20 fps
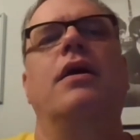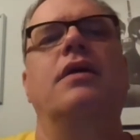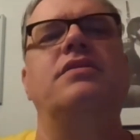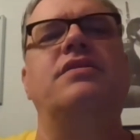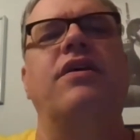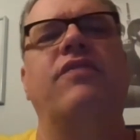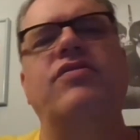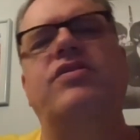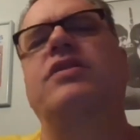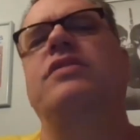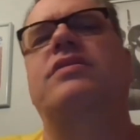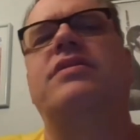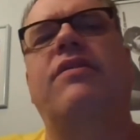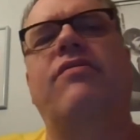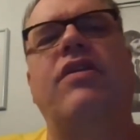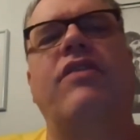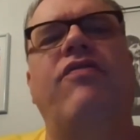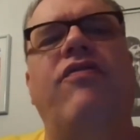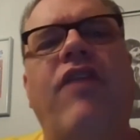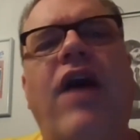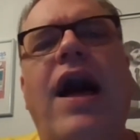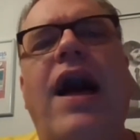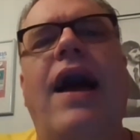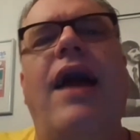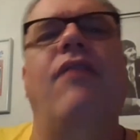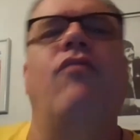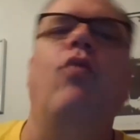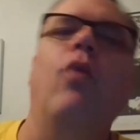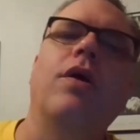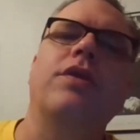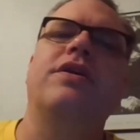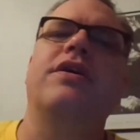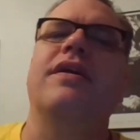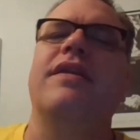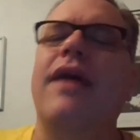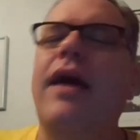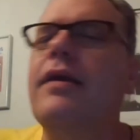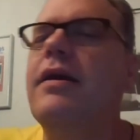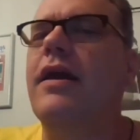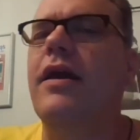In 1775, one
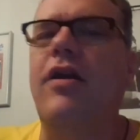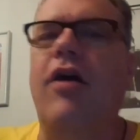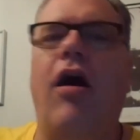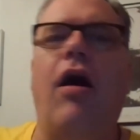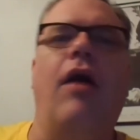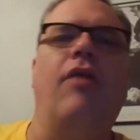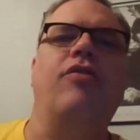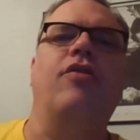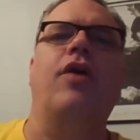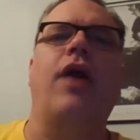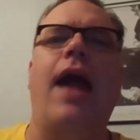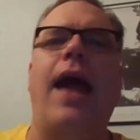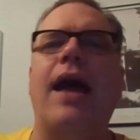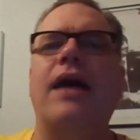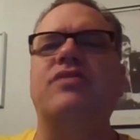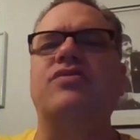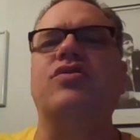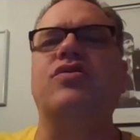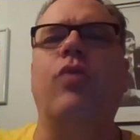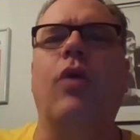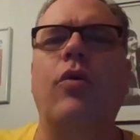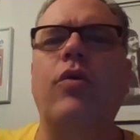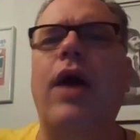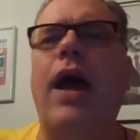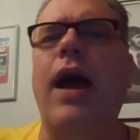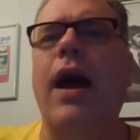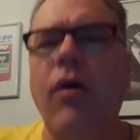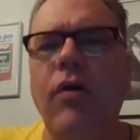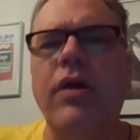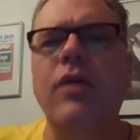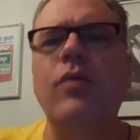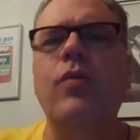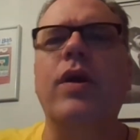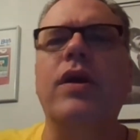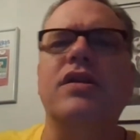Connecticut author asked, quote, "How can